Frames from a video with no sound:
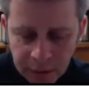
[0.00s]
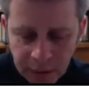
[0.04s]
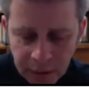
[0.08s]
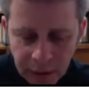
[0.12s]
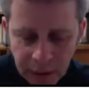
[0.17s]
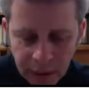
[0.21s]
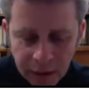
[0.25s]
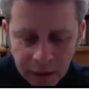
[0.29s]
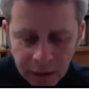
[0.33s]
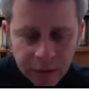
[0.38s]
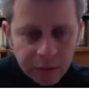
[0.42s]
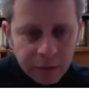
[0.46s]

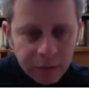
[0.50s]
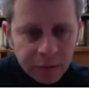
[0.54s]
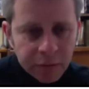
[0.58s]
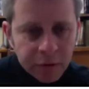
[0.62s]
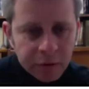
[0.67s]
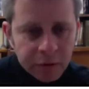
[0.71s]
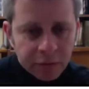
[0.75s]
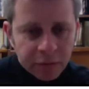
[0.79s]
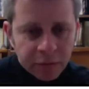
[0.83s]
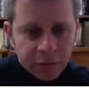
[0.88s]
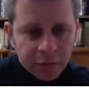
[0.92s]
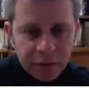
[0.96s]
Are
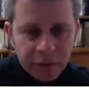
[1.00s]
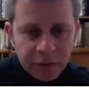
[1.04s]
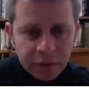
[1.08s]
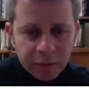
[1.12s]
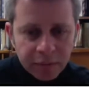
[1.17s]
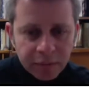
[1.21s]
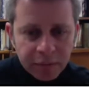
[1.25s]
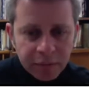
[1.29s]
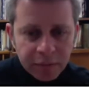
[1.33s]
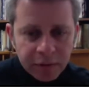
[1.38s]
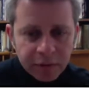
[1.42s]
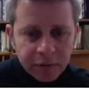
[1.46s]
human
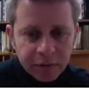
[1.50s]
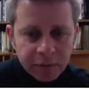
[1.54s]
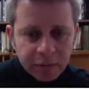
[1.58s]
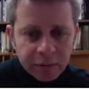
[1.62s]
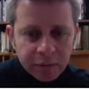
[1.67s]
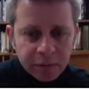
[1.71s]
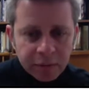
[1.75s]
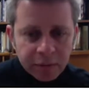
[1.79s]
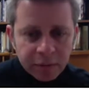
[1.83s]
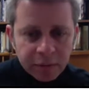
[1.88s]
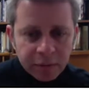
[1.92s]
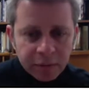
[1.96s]
freedoms
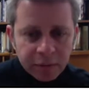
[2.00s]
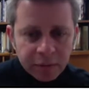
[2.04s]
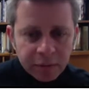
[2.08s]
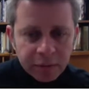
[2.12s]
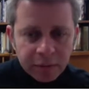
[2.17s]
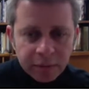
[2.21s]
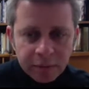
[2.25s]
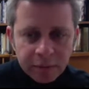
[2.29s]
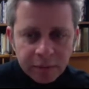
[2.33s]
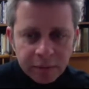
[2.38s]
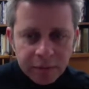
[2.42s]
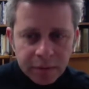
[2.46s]

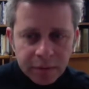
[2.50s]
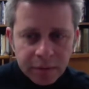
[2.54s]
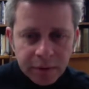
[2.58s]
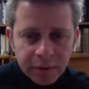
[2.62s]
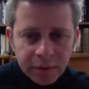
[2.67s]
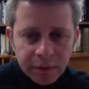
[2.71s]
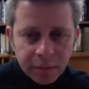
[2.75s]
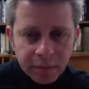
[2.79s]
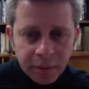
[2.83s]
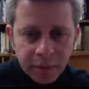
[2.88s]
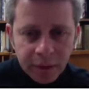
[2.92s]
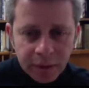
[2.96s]

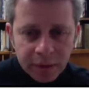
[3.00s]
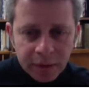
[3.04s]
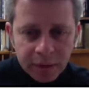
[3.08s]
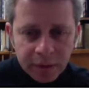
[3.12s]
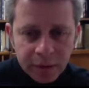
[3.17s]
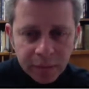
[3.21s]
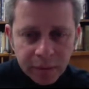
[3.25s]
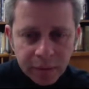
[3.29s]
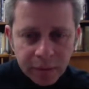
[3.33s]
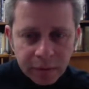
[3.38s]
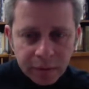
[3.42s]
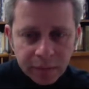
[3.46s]
still
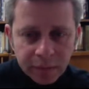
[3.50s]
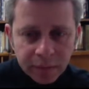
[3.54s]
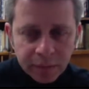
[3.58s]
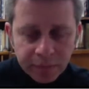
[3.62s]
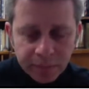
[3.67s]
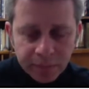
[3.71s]
possible?